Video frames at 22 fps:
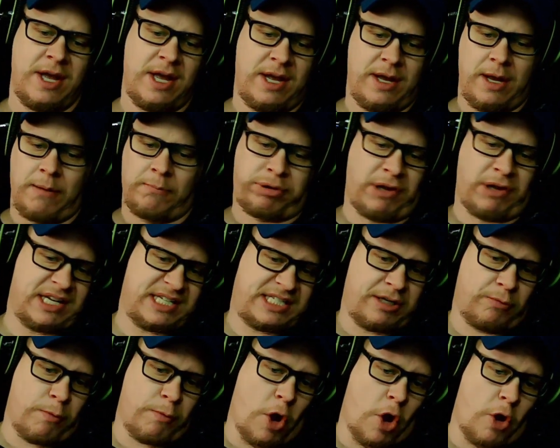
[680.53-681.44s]
Plus
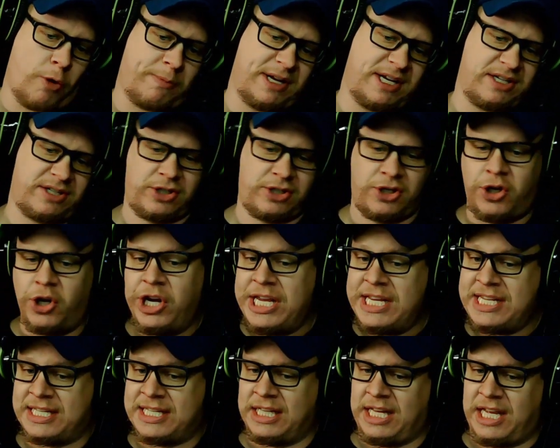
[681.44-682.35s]
aromas. Could
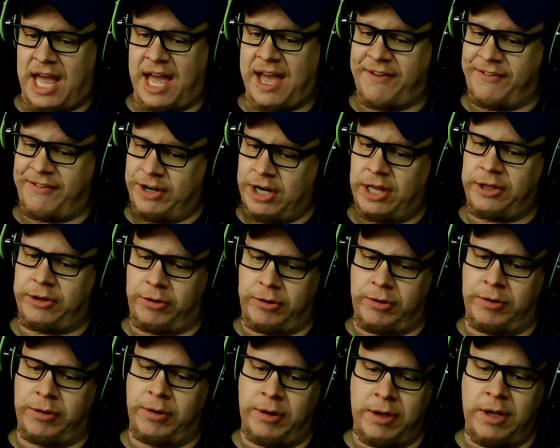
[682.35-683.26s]
easily have
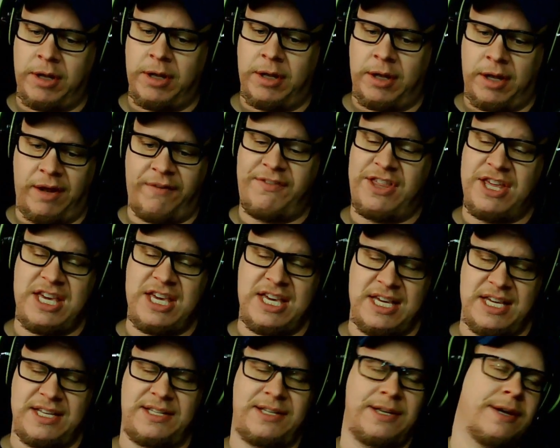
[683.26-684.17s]
another of
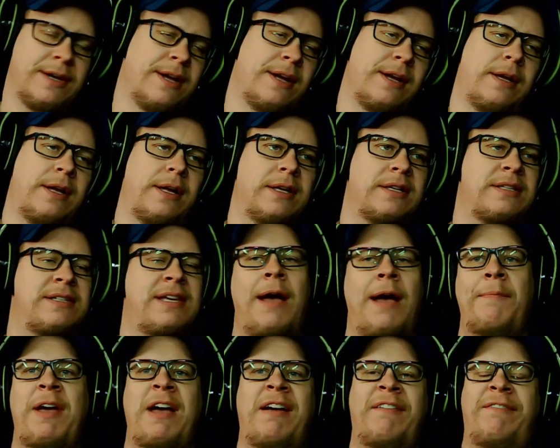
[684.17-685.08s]
these. See,
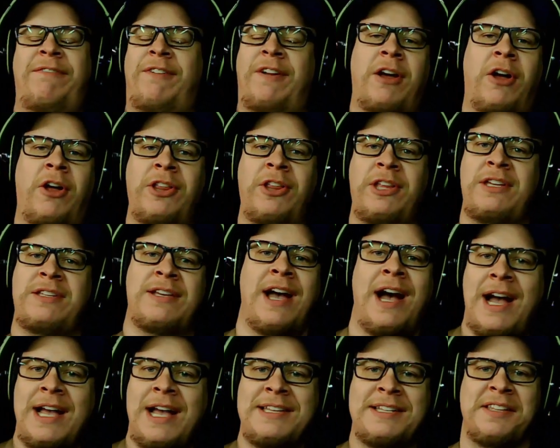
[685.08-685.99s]
I'm making fun of all these
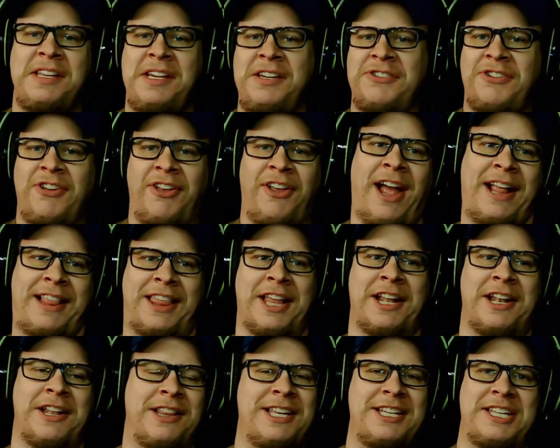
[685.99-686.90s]
guys, and these are
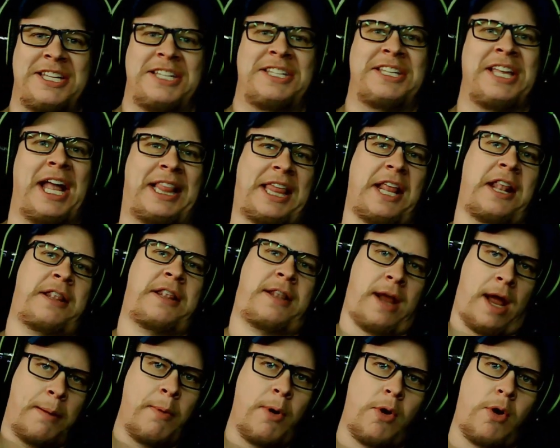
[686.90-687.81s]
this is like the
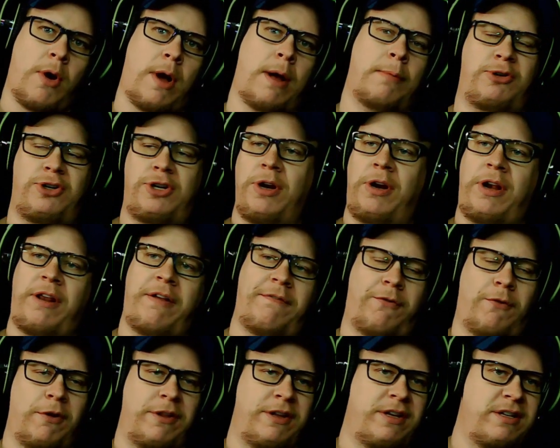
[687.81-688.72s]
demo I'm shooting
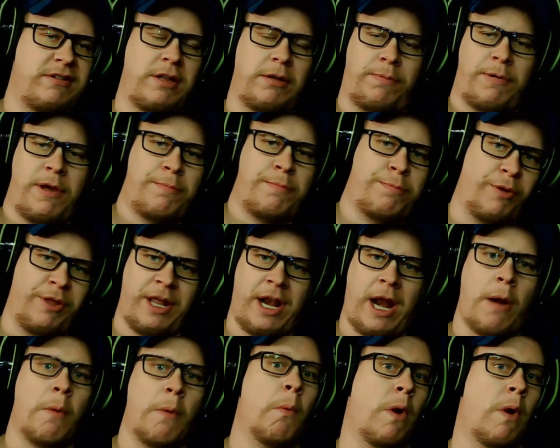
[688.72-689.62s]
for. These are the people that
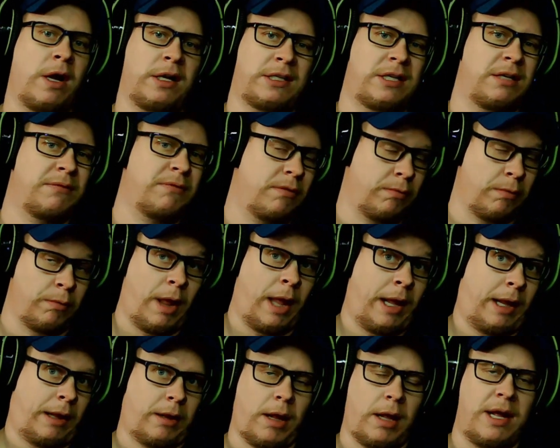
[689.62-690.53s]
I want to,
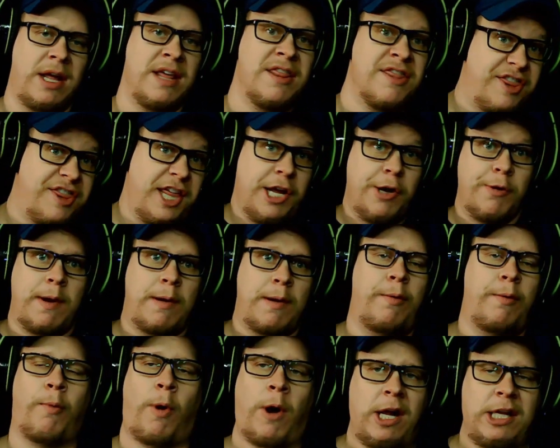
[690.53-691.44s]
like, in theory
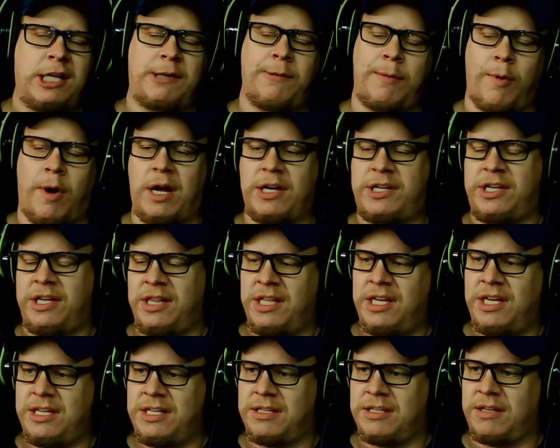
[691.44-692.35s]
would want to be watching
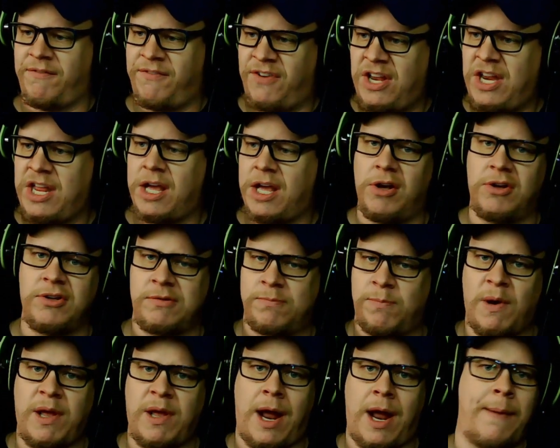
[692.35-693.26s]
these videos,
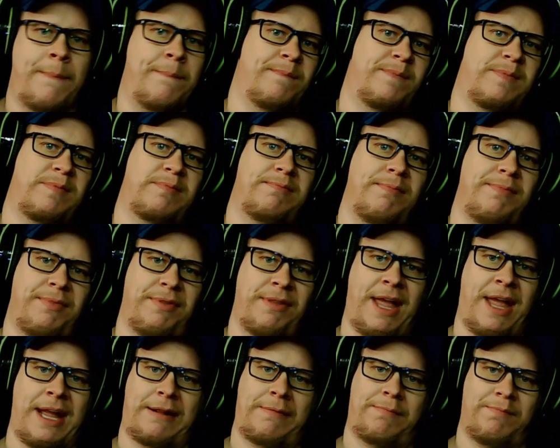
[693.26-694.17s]
but I'm,
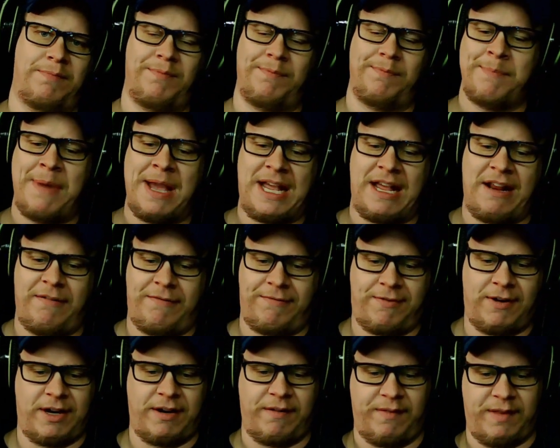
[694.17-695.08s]
like, making
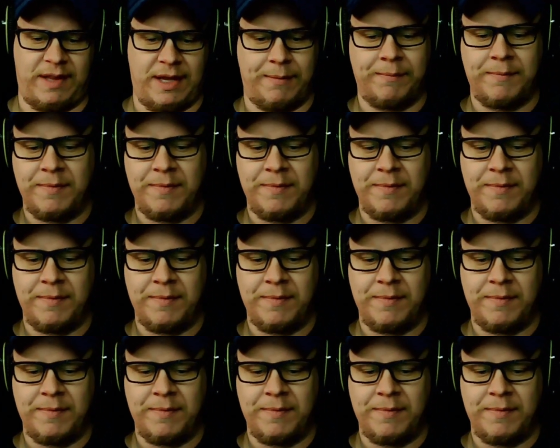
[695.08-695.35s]
fun of them.